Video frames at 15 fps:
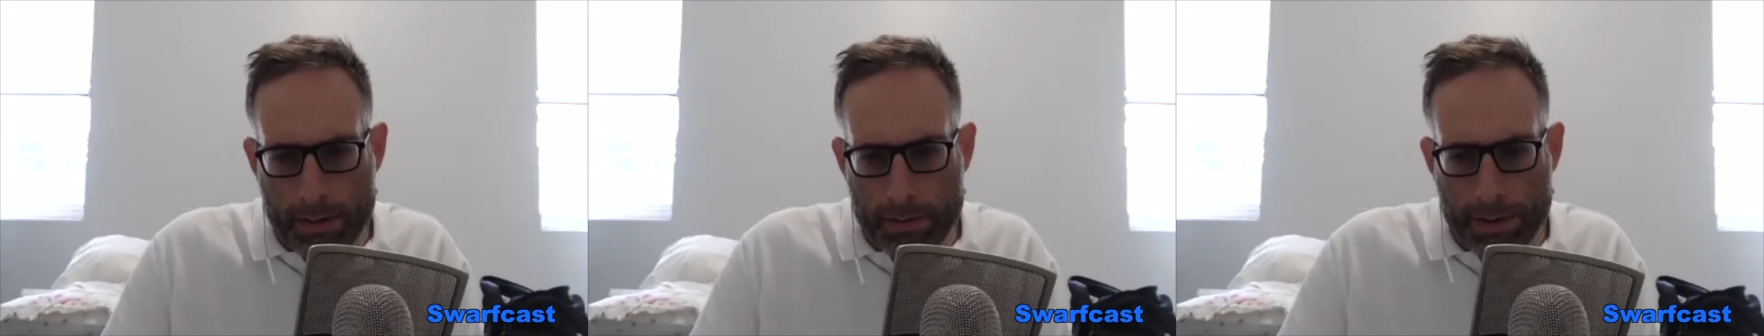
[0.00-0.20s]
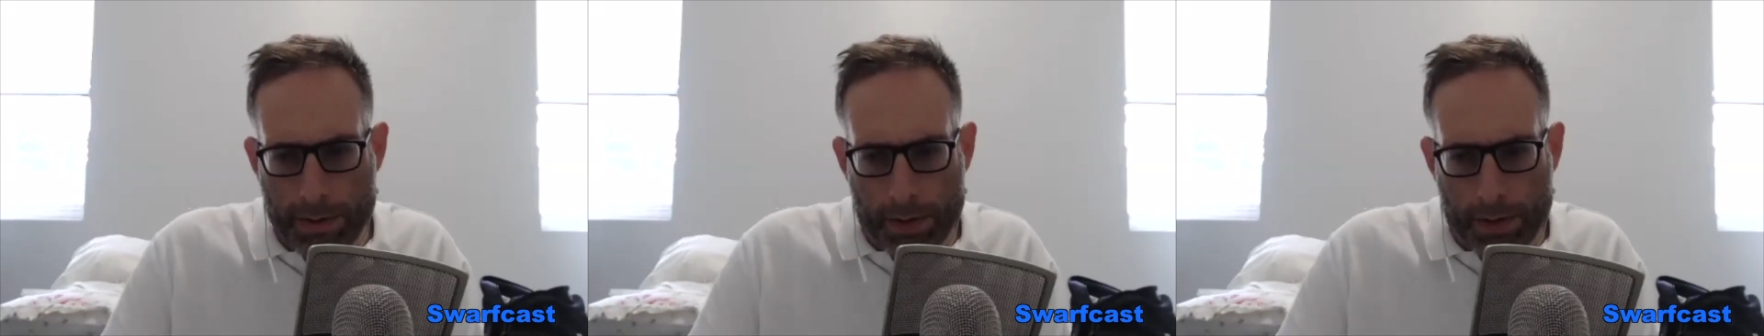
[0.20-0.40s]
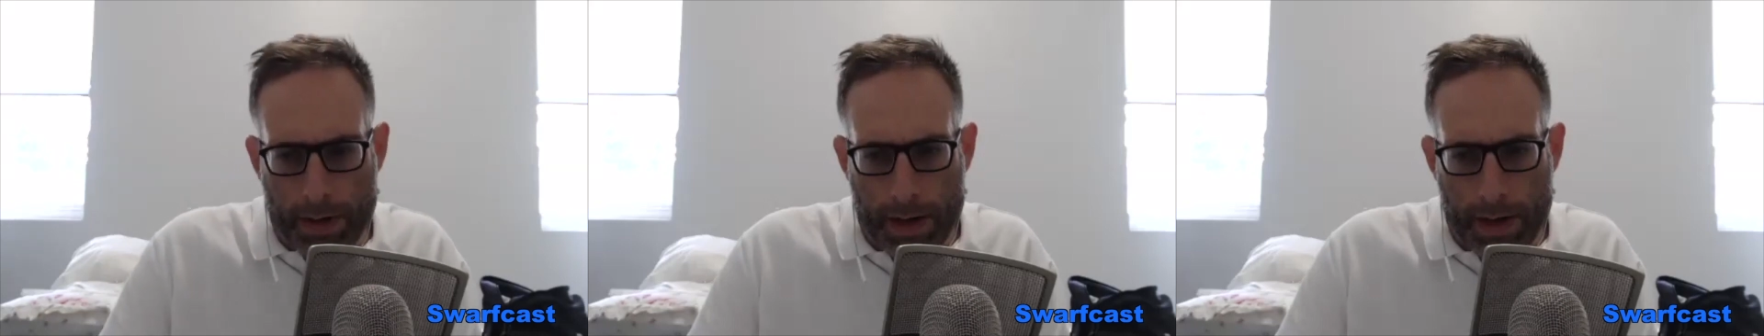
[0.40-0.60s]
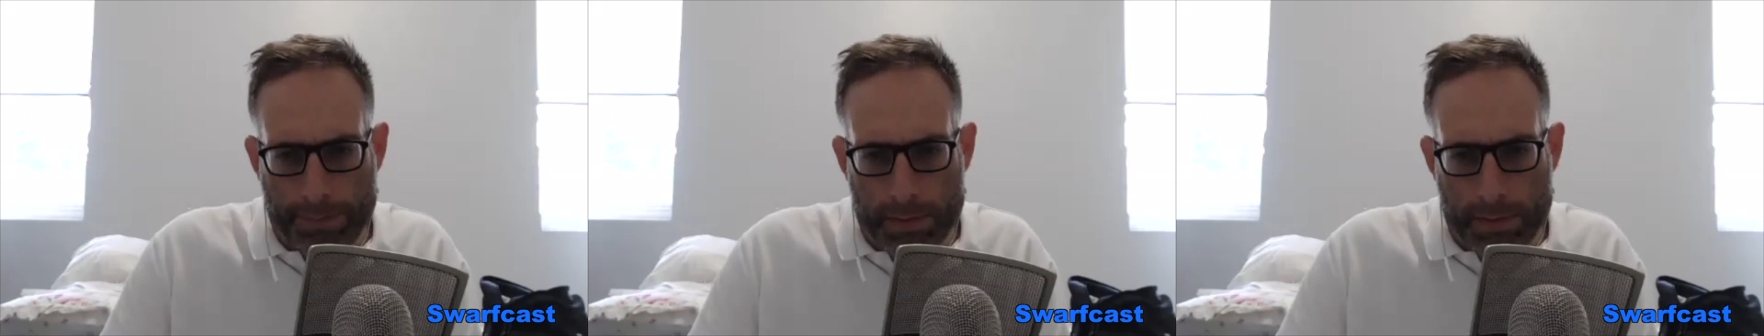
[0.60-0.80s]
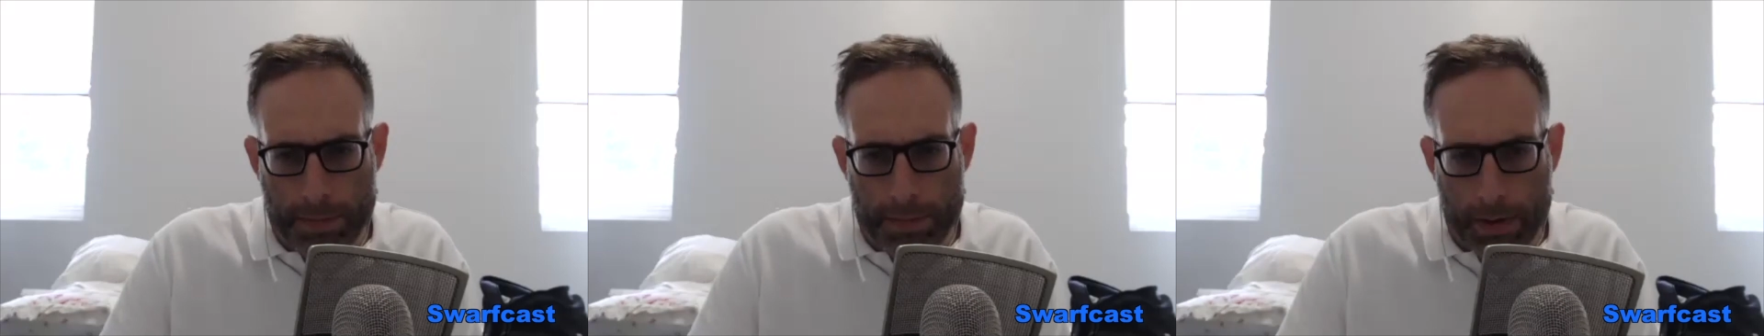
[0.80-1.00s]
You're going to have
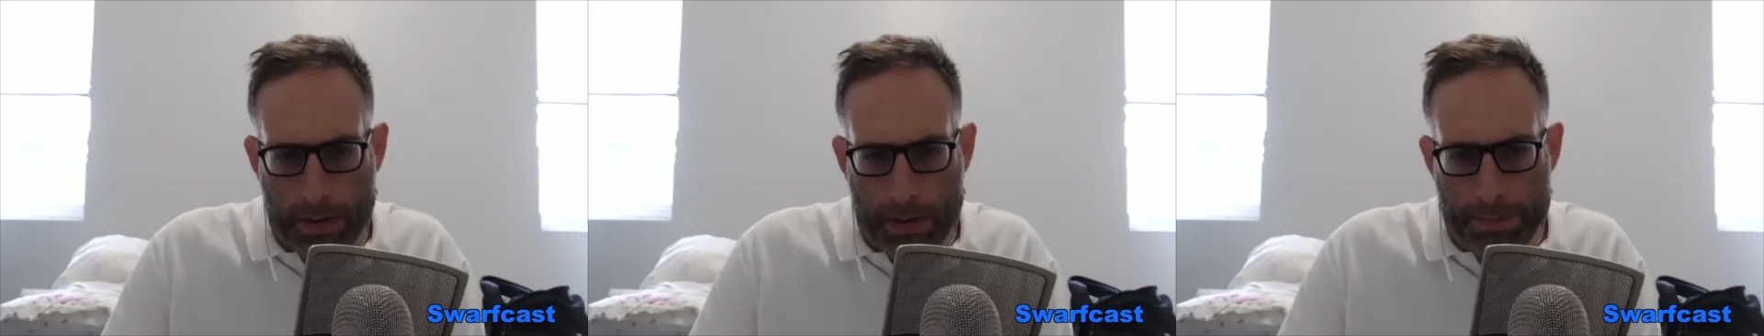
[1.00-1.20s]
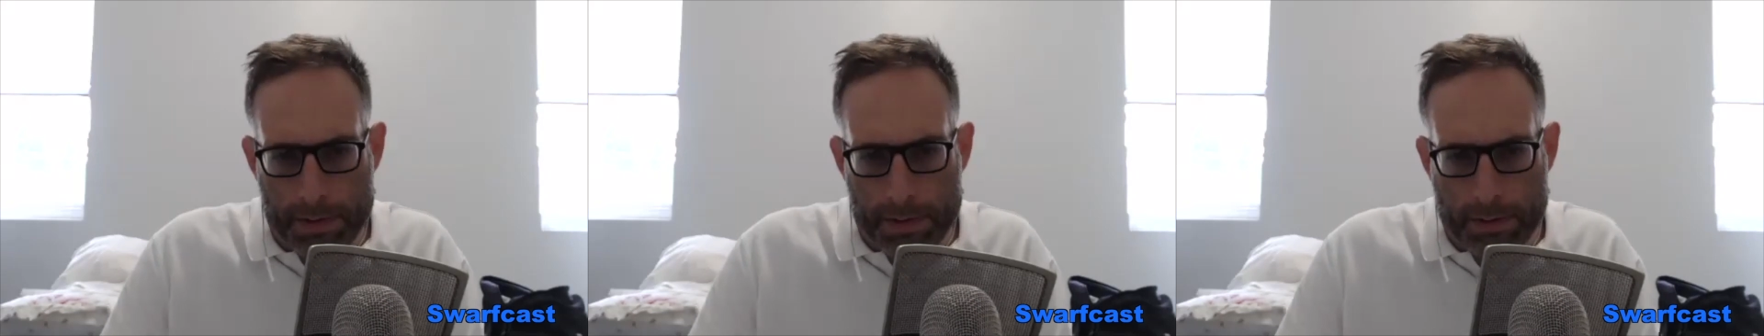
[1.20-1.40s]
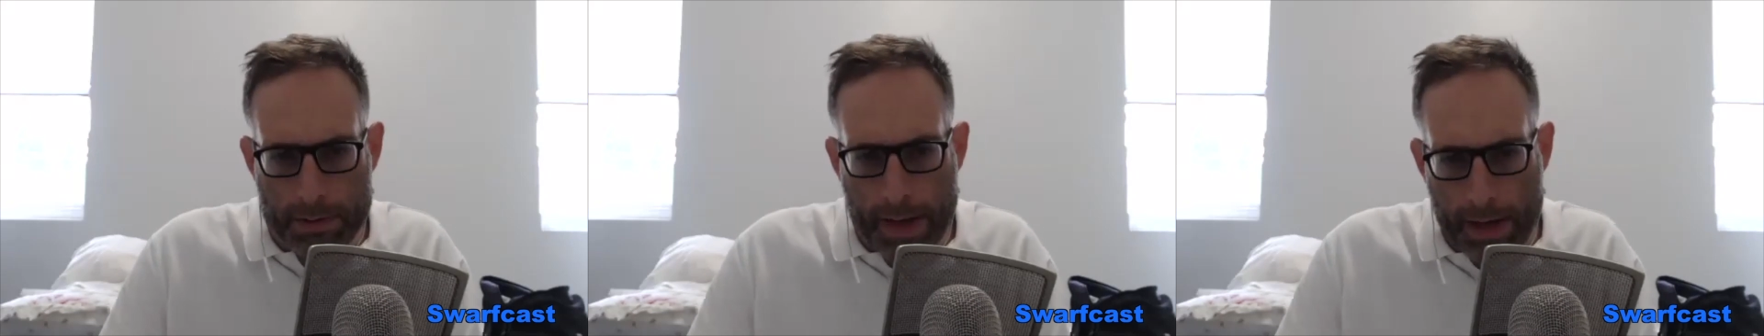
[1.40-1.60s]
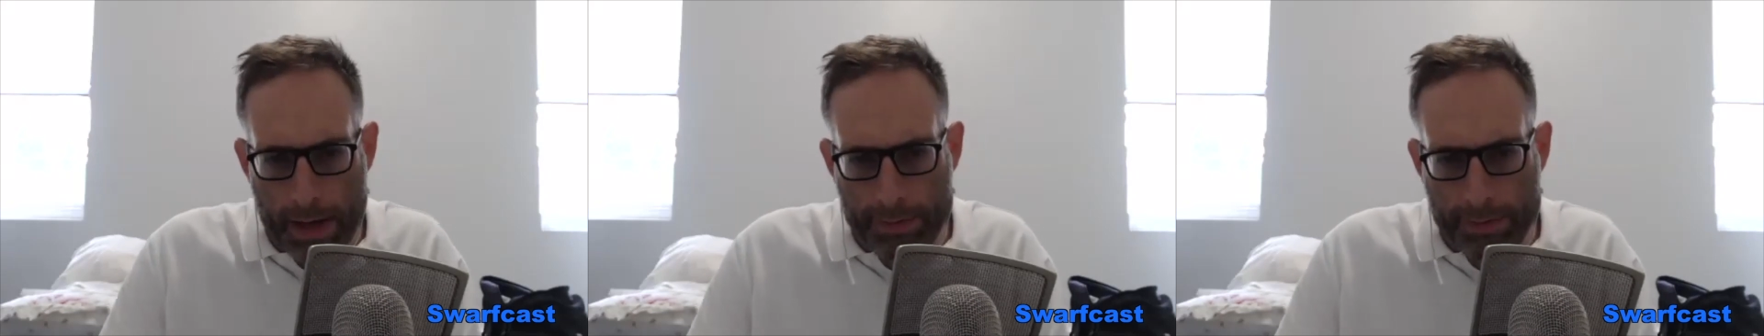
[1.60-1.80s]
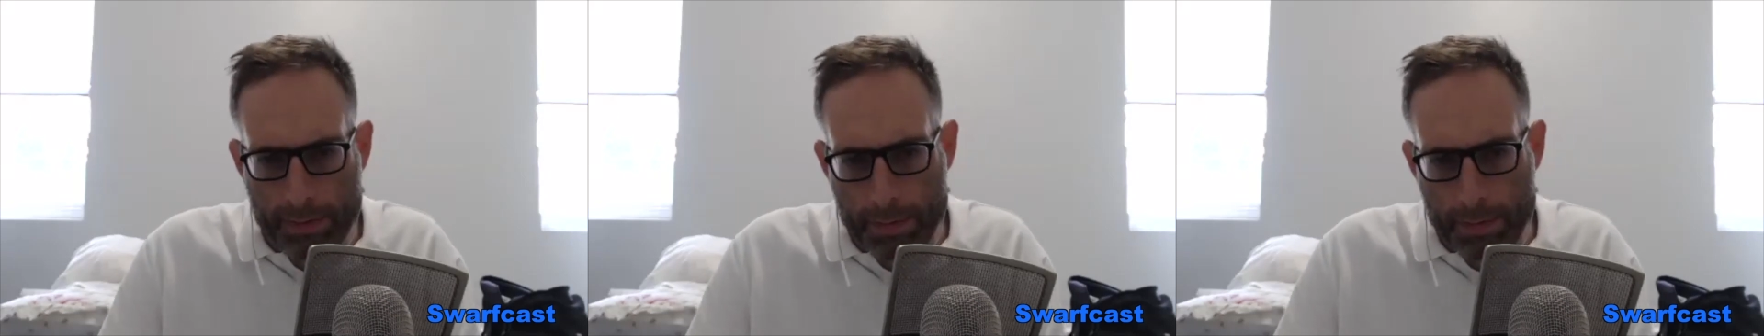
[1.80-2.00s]
to pick up the slack
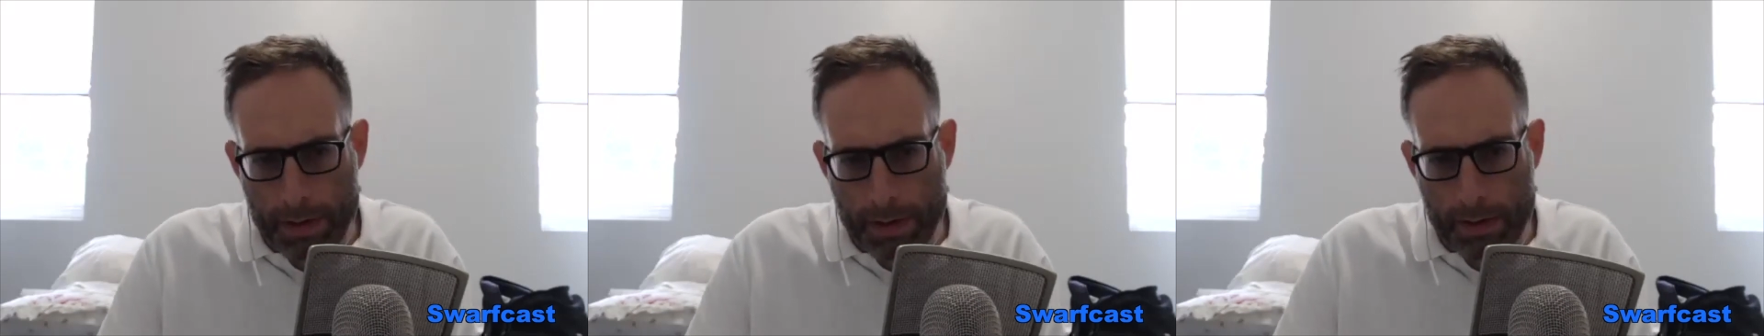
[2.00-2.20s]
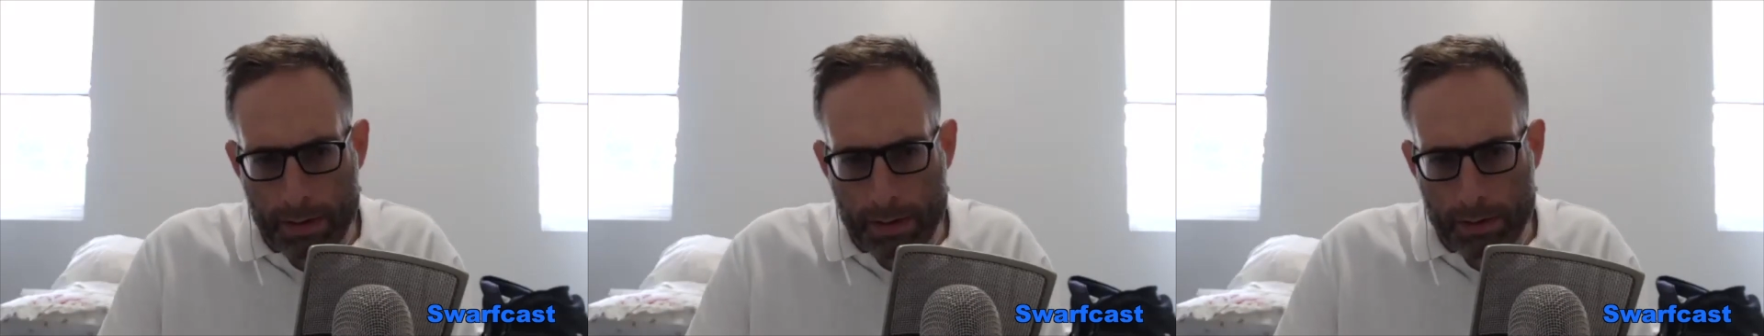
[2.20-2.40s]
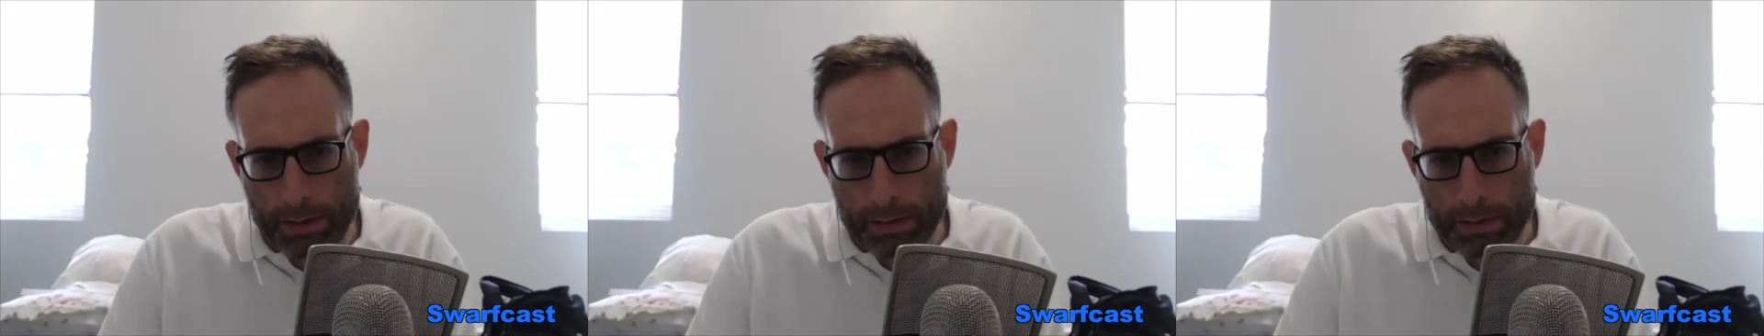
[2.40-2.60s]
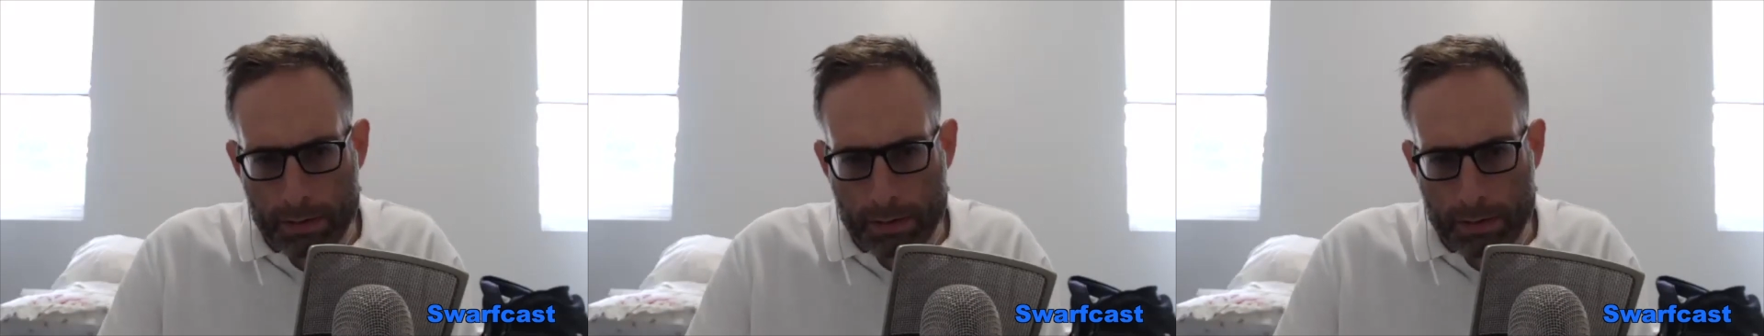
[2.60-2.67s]
for me,"